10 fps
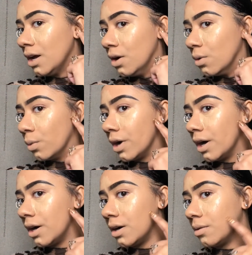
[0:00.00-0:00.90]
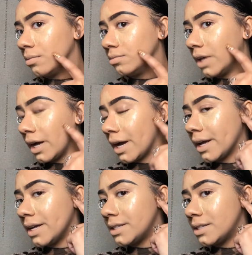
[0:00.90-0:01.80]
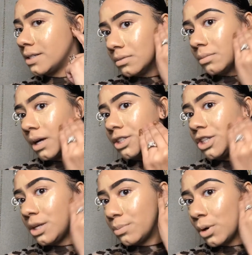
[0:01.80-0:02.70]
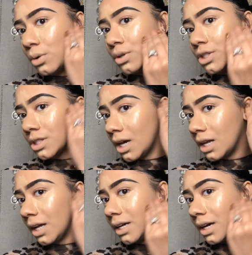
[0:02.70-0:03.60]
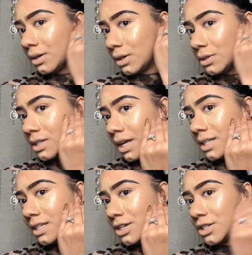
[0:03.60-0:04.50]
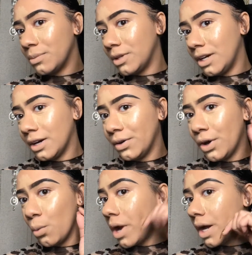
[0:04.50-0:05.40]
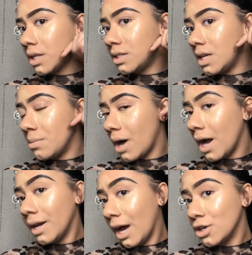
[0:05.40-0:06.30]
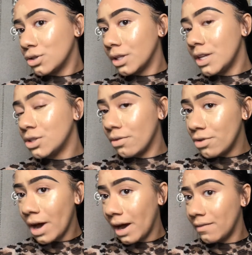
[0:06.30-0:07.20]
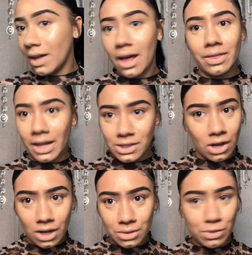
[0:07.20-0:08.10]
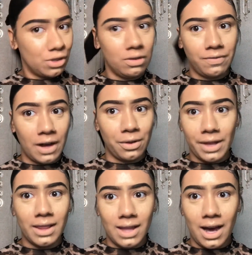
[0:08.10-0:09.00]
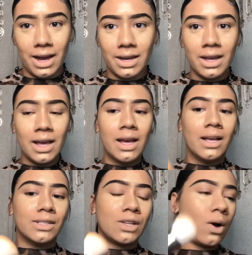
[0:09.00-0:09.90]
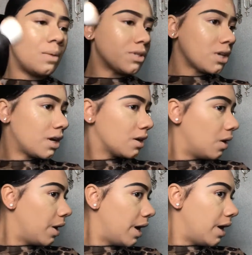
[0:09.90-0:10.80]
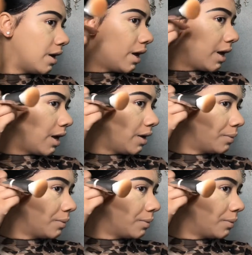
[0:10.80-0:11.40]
where, like, I guess my cheekbone just kind of like, I don't know, slants in or something, I don't know. But I can see mine naturally, so if you have that, that's awesome too. Follow that line. So I'm just gonna go ahead and